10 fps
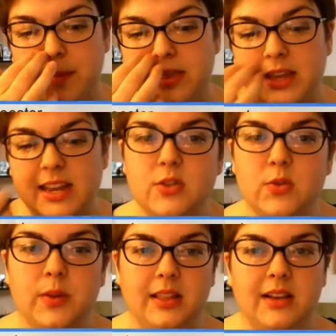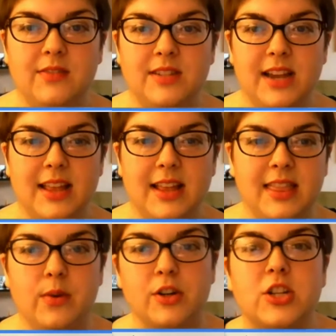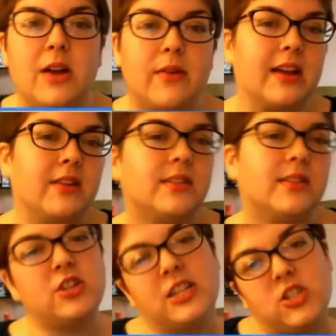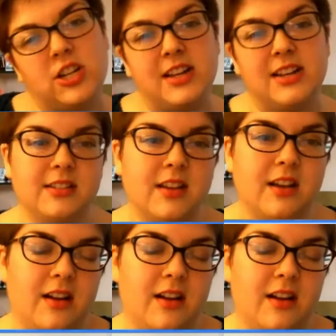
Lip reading: but the kids really loved it, and they were shouting out suggestions